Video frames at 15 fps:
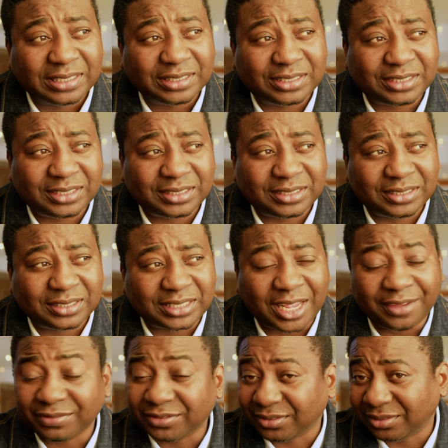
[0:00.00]

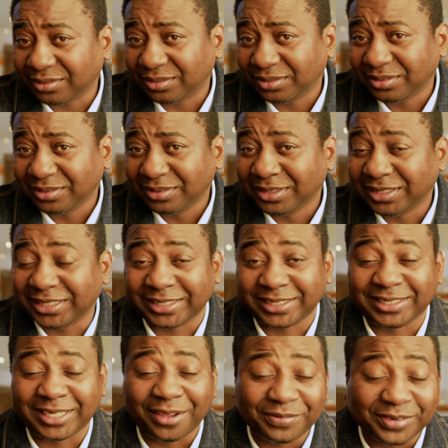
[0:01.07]
seven
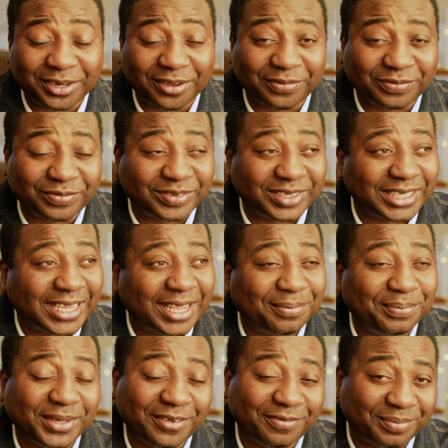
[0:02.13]
of the
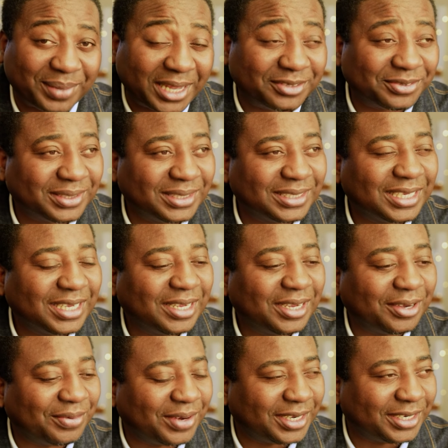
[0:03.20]
MPF batteries
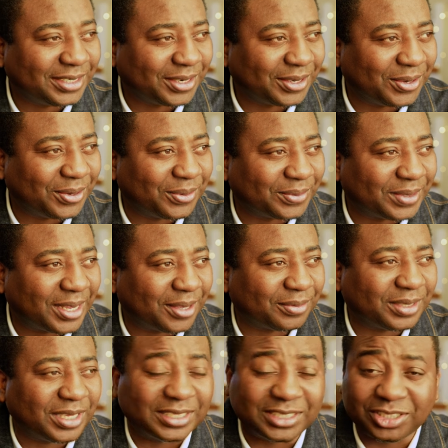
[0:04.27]
ready to go.
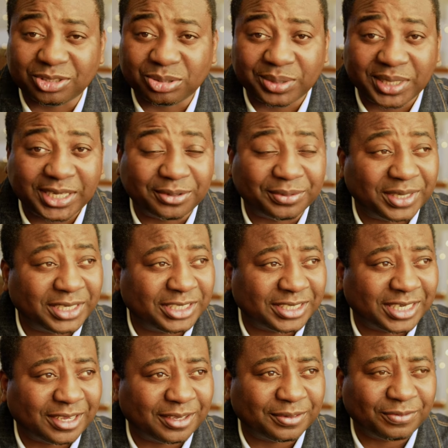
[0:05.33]
Now it's three
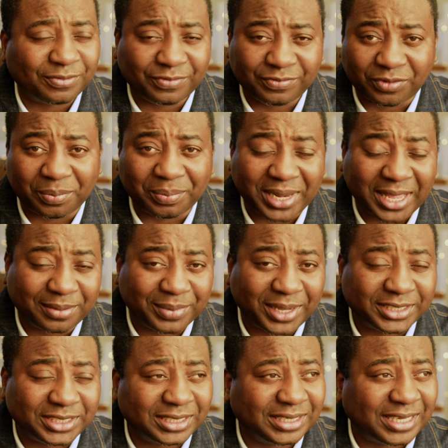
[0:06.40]
original from
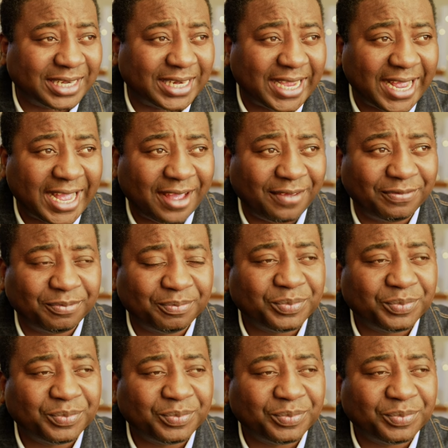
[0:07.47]
Blackmagic that I have,